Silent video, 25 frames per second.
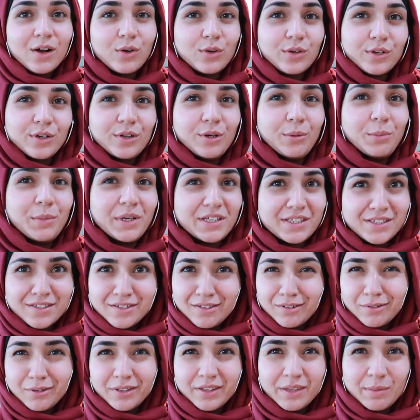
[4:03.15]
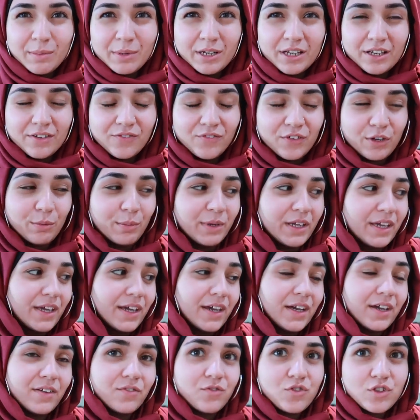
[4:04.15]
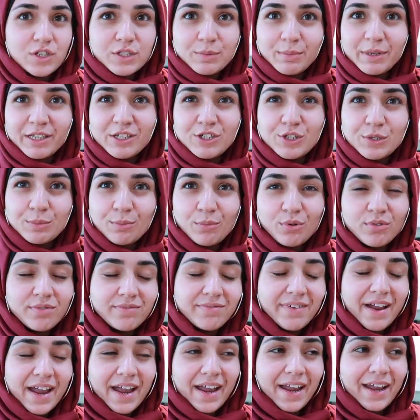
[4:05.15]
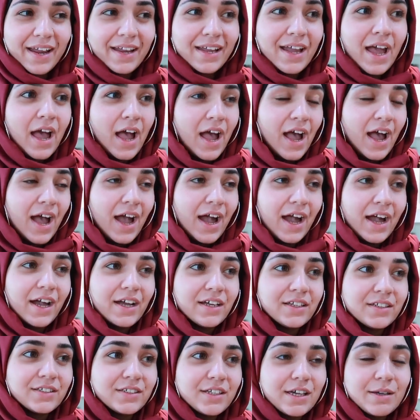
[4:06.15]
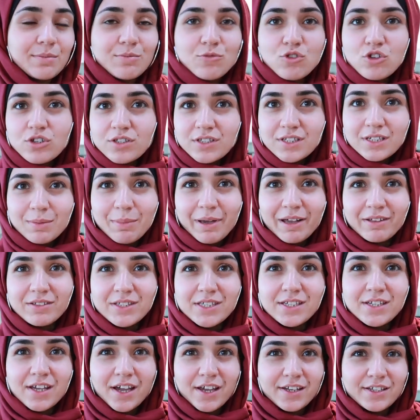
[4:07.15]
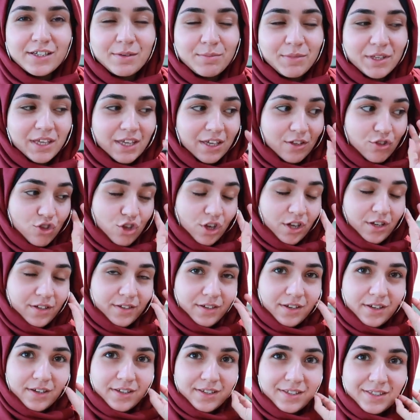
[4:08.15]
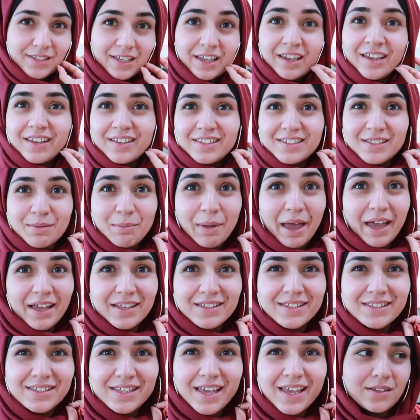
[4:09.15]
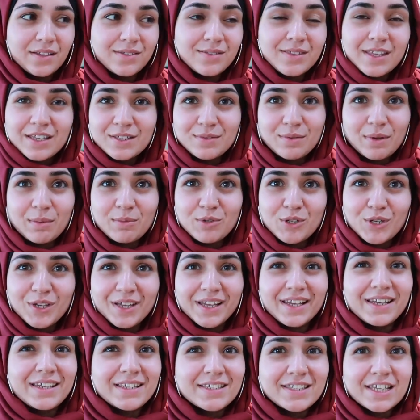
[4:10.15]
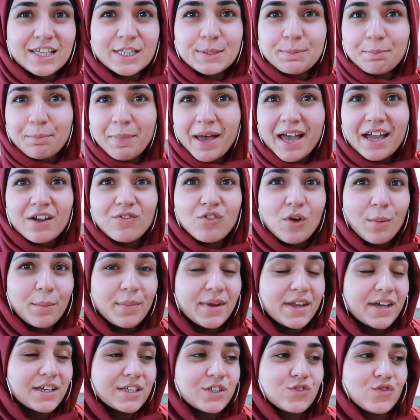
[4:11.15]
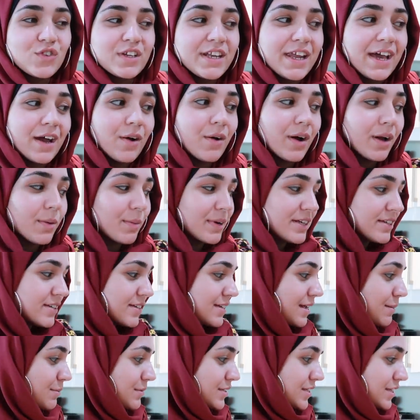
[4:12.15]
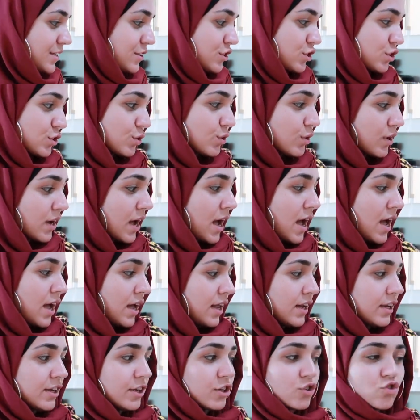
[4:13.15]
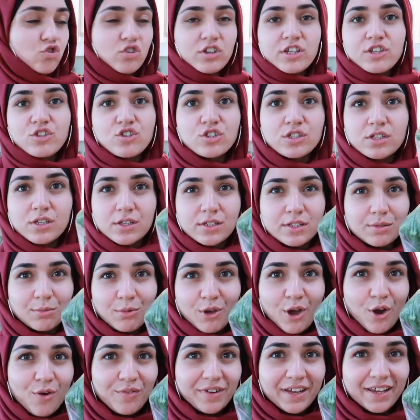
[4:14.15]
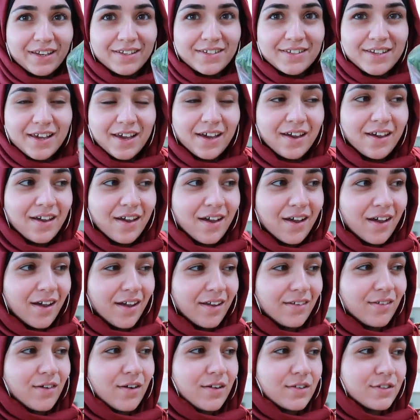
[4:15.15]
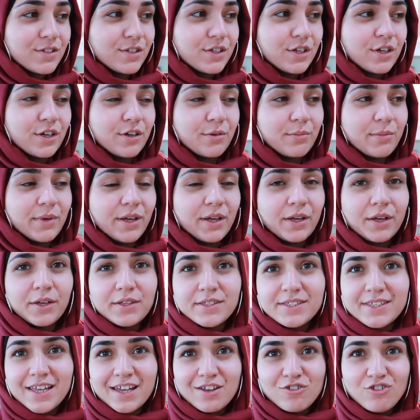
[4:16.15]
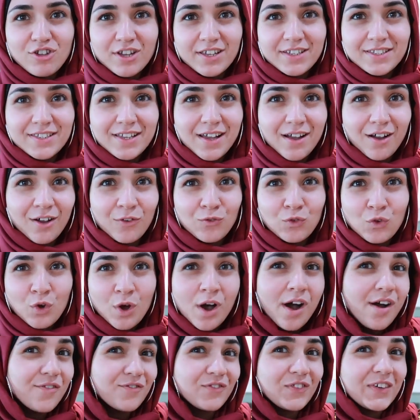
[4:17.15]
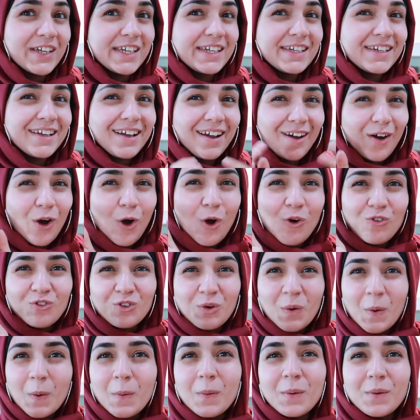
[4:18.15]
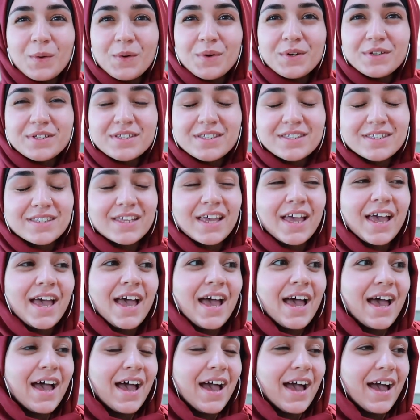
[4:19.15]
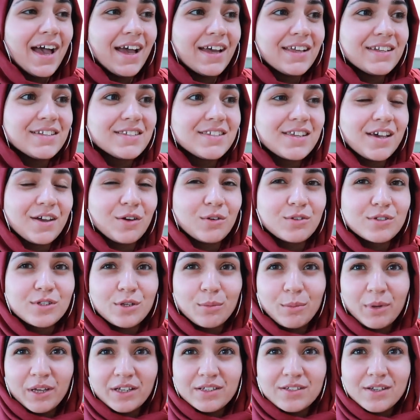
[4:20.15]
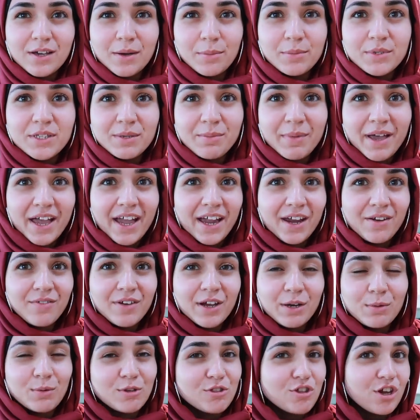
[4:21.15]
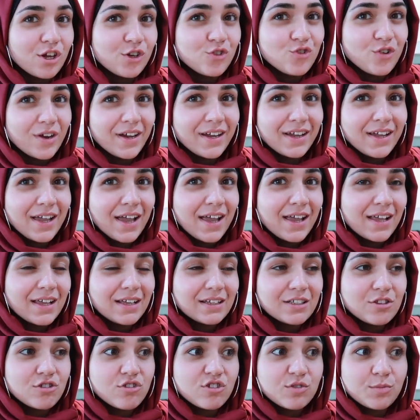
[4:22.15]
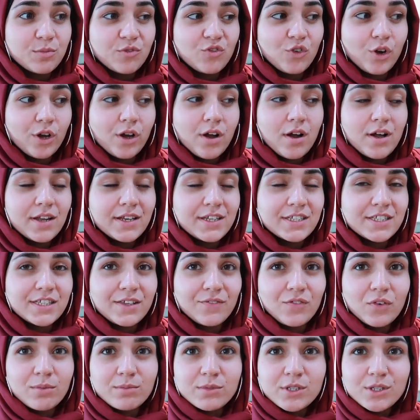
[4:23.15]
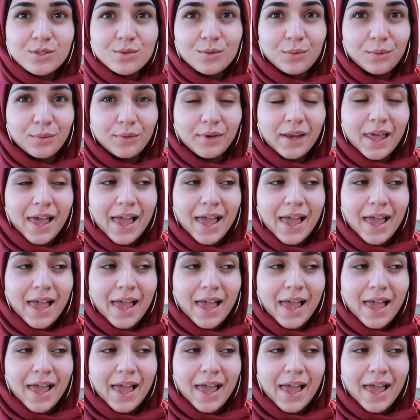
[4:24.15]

Um, still in the middle of filming it. I've just been to pray and I'm just about to tidy up the kitchen because it is a mess. That's what I'm doing. Elisa is back from nursery now. I went to Damascena souk, literally just got some coriander, I got some sachets of coffee, of course, and I also picked up some ayran, which I drank just before I got Elisa from school.